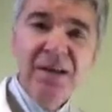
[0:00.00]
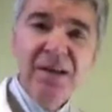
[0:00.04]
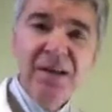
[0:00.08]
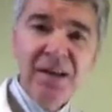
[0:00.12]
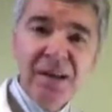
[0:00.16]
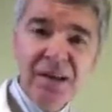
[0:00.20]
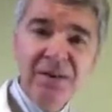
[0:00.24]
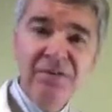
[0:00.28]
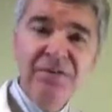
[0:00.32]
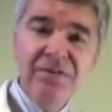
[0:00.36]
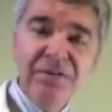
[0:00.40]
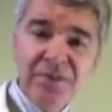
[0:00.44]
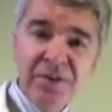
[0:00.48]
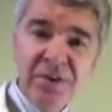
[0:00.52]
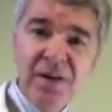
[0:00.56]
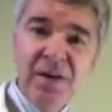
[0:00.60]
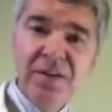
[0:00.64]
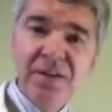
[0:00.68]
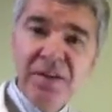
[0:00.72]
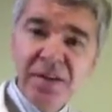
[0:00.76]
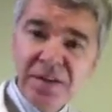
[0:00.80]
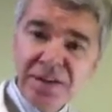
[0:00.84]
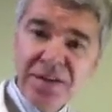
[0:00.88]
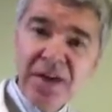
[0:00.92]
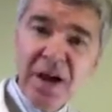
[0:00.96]
if
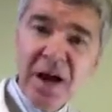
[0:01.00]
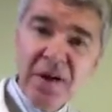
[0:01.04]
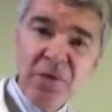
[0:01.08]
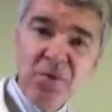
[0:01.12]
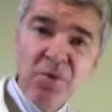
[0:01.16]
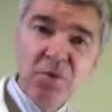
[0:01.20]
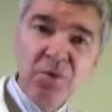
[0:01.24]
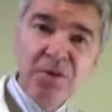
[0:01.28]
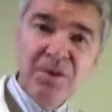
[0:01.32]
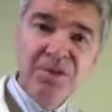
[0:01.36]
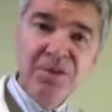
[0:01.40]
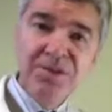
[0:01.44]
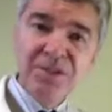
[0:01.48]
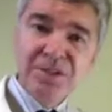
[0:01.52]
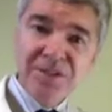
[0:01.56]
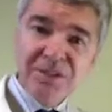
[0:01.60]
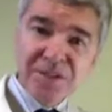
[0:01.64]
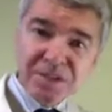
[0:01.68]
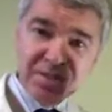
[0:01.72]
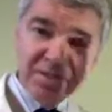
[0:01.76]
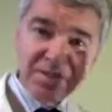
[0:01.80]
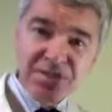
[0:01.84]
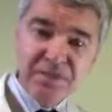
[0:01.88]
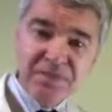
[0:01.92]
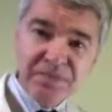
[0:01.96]
the thyroid
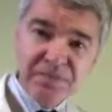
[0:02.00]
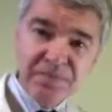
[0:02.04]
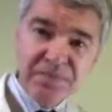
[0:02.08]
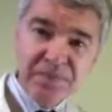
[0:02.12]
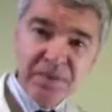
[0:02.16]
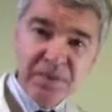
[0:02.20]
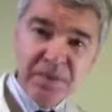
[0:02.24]
system,